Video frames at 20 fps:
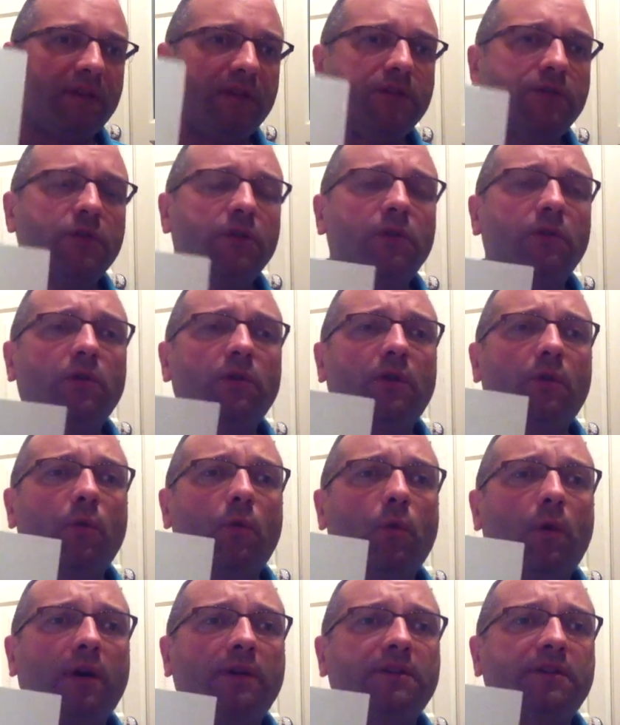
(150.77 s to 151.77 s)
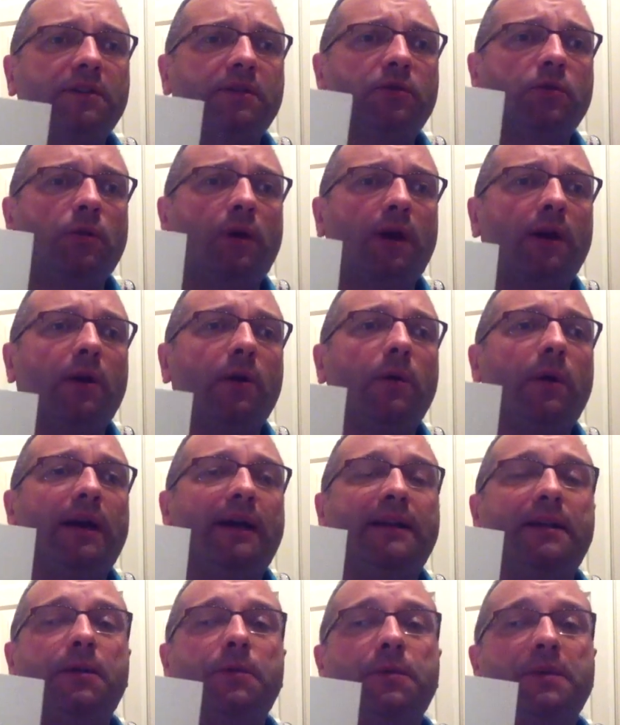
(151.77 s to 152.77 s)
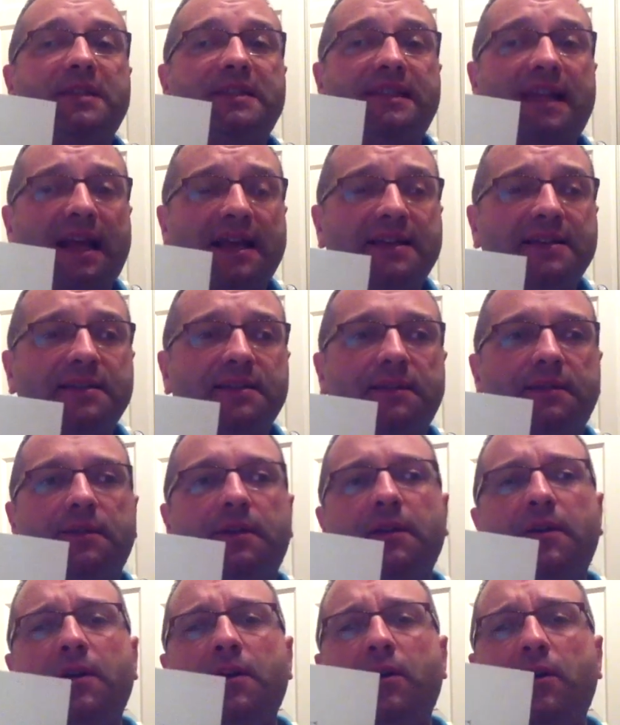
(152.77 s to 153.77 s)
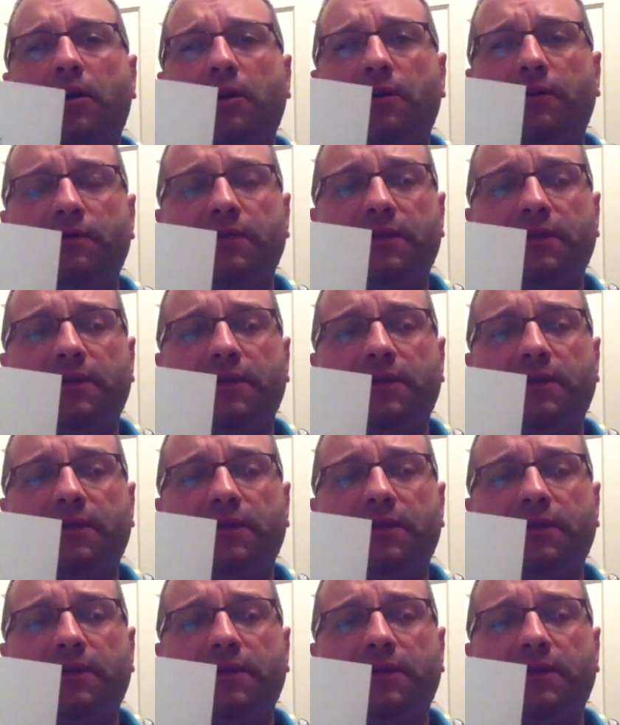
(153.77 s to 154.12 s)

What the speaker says: you don't want to allow any resizing of